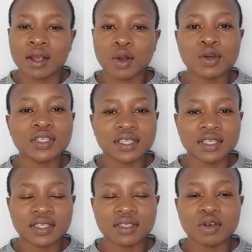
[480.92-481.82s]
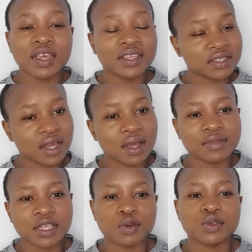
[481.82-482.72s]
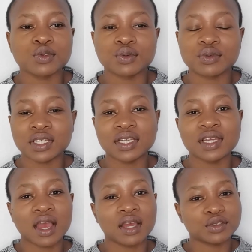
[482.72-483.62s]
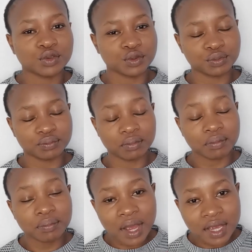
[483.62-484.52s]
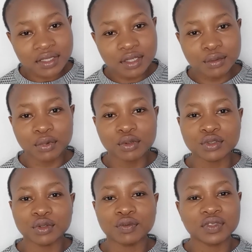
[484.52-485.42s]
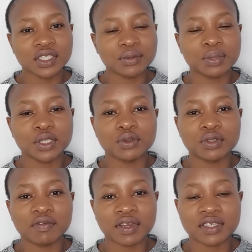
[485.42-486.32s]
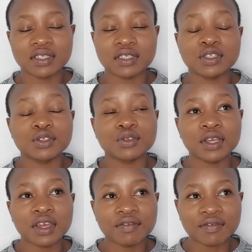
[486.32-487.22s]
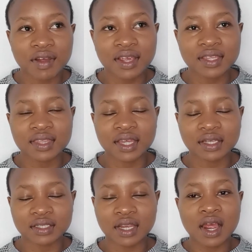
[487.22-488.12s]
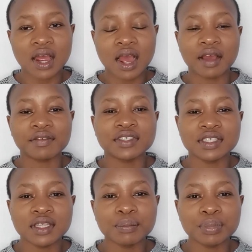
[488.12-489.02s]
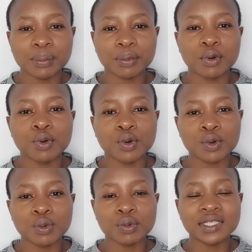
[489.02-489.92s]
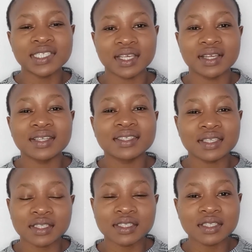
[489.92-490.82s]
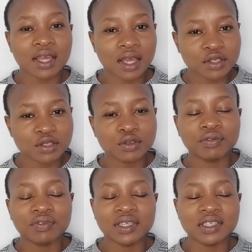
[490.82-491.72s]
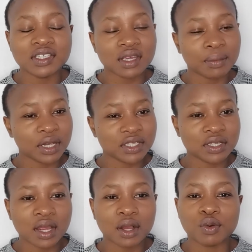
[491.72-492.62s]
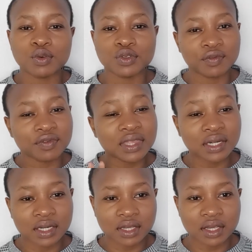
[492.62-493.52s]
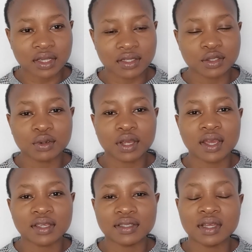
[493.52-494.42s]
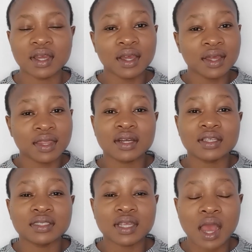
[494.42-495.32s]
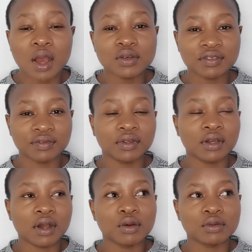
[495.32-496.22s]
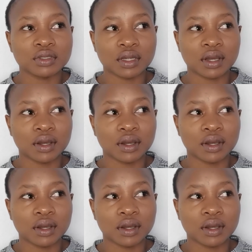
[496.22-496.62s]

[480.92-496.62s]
courses or exams are also really hard to pass in most of these big universities. You can find that I've seen people who will take 6 years to finish a bachelor course of 3 years. You guys, that is how difficult